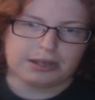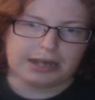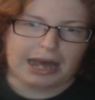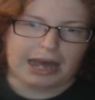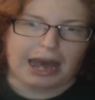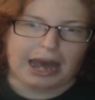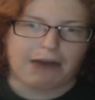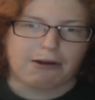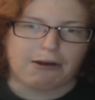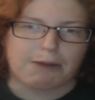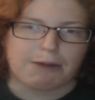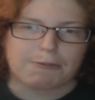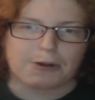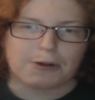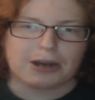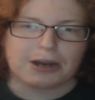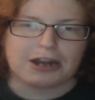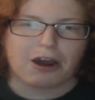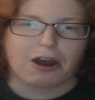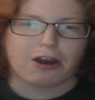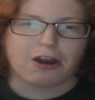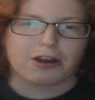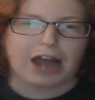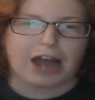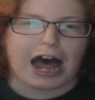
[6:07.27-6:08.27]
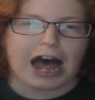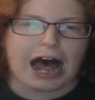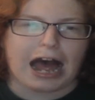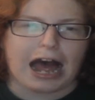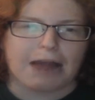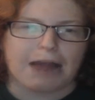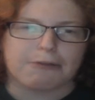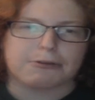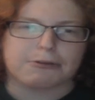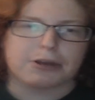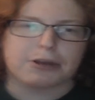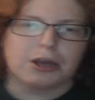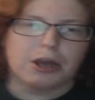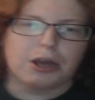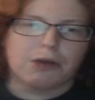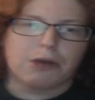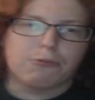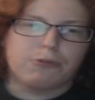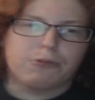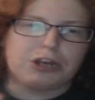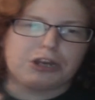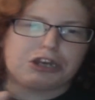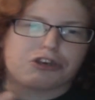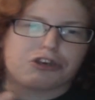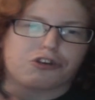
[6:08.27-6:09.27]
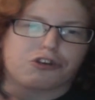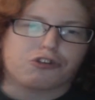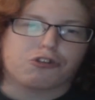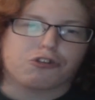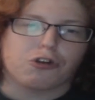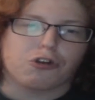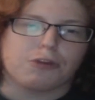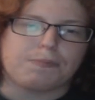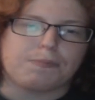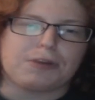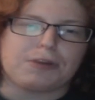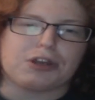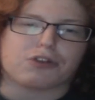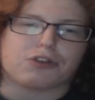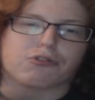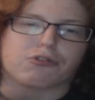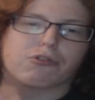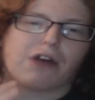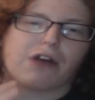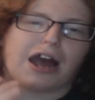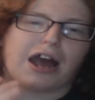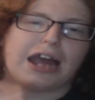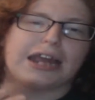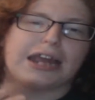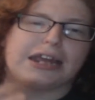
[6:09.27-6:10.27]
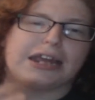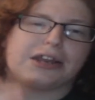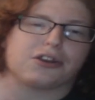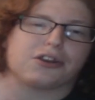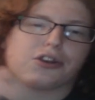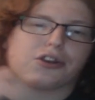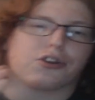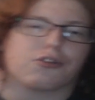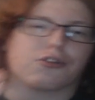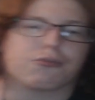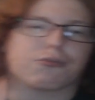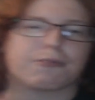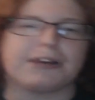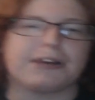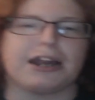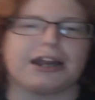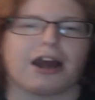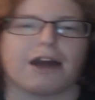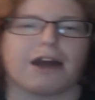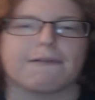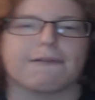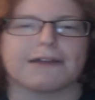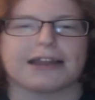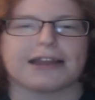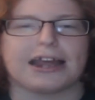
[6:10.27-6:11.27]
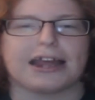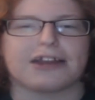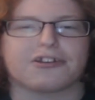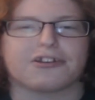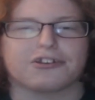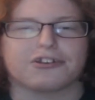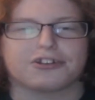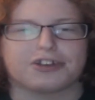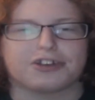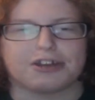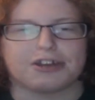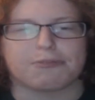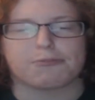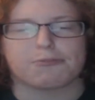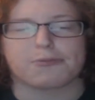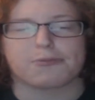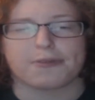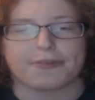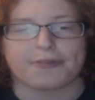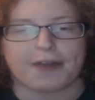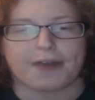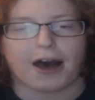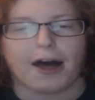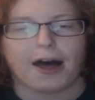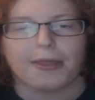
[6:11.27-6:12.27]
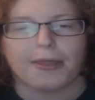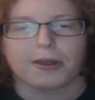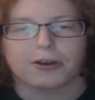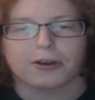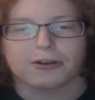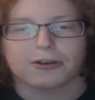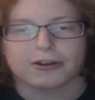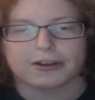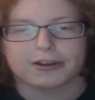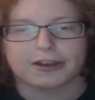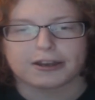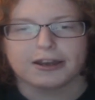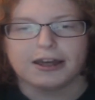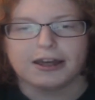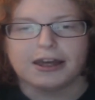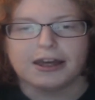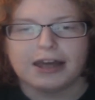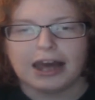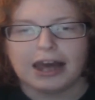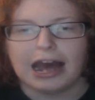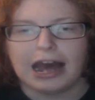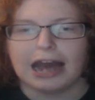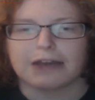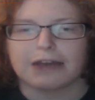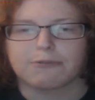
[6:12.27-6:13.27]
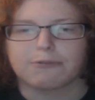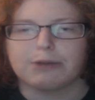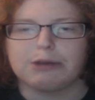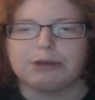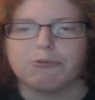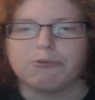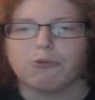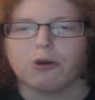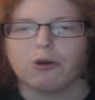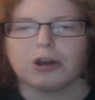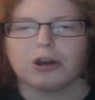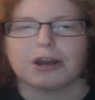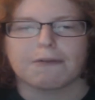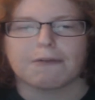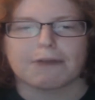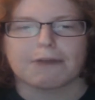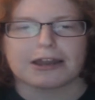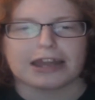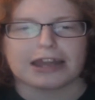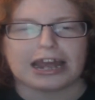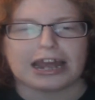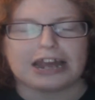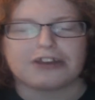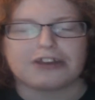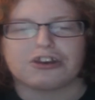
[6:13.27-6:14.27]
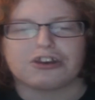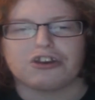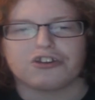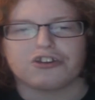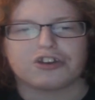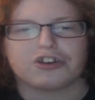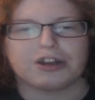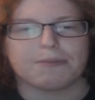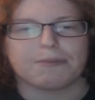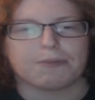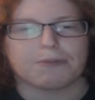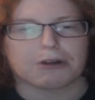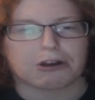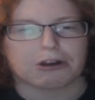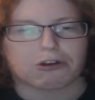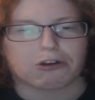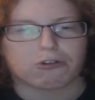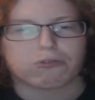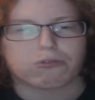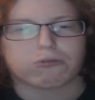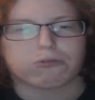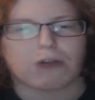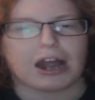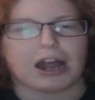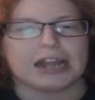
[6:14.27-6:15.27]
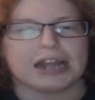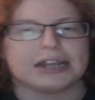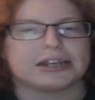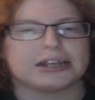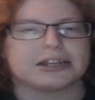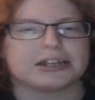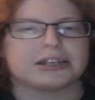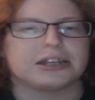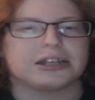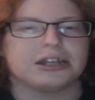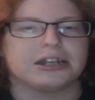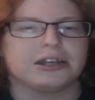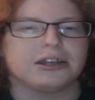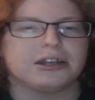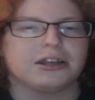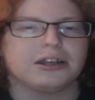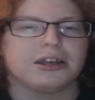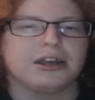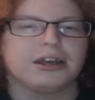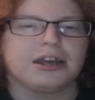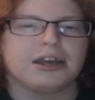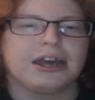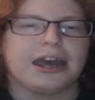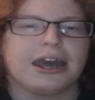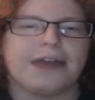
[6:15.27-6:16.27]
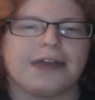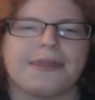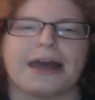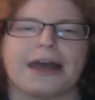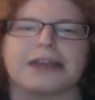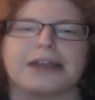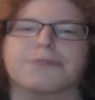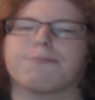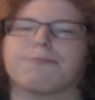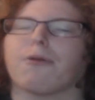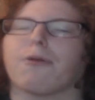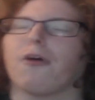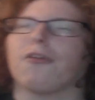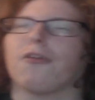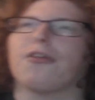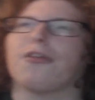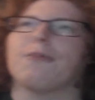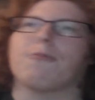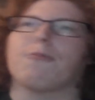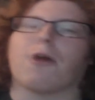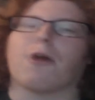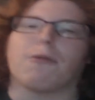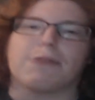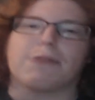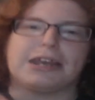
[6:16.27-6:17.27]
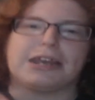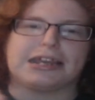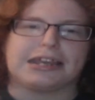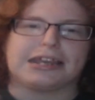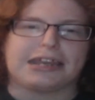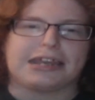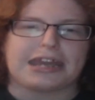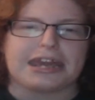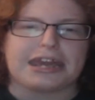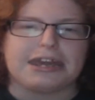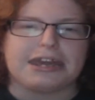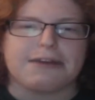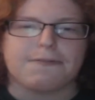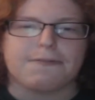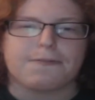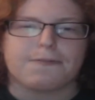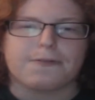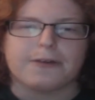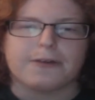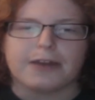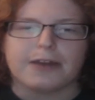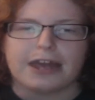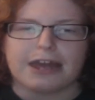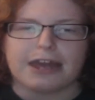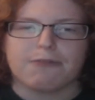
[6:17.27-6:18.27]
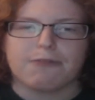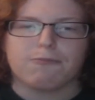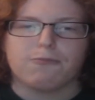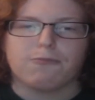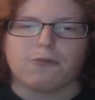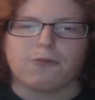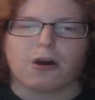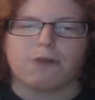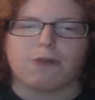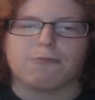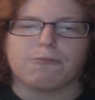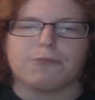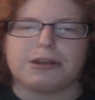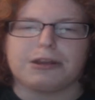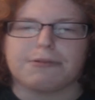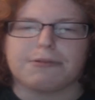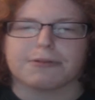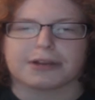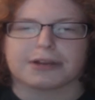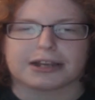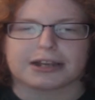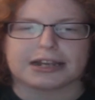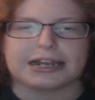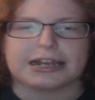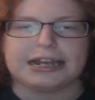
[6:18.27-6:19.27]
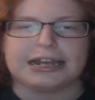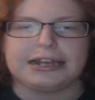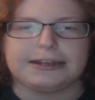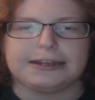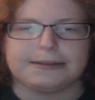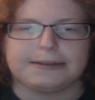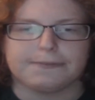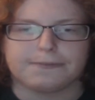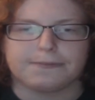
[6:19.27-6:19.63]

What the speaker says: However, in our lives, we should be trying to treat our relationships with others as we would a relationship with Christ. And that's both in what we give and what we receive.